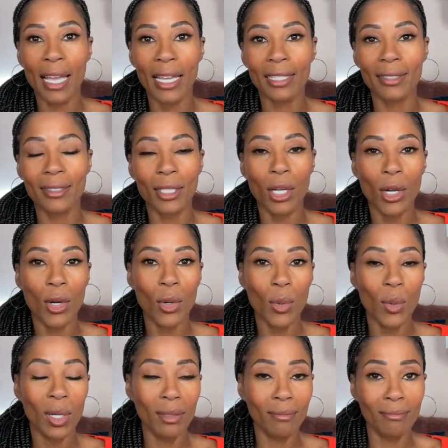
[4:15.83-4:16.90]
and
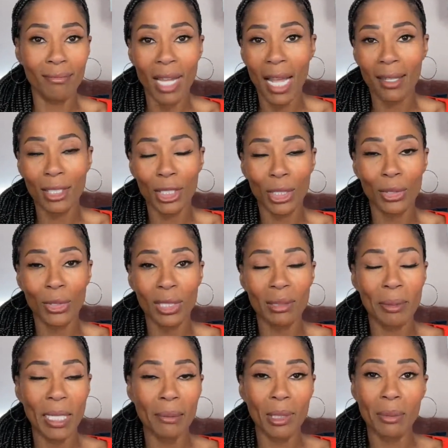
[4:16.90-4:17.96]
so Alex Jones
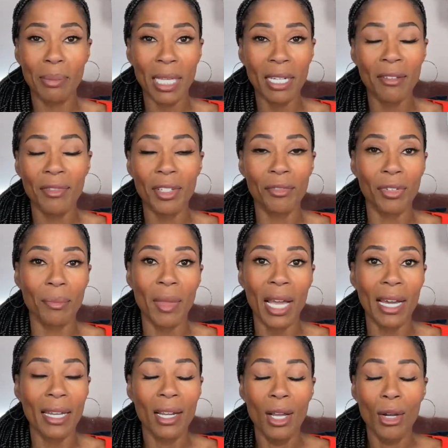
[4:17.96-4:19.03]
has been able to benefit from
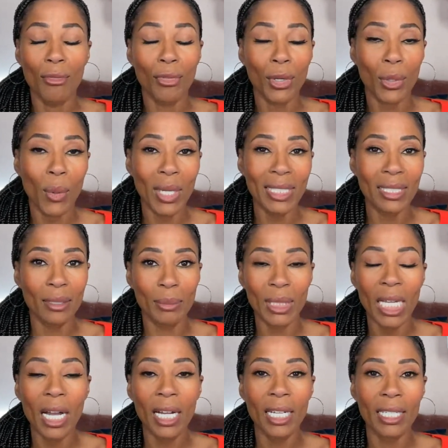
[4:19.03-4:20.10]
that for quite some
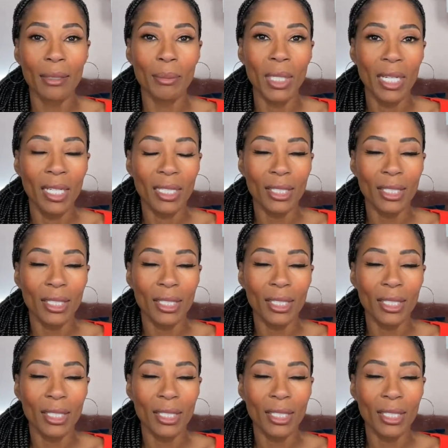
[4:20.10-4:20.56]
time.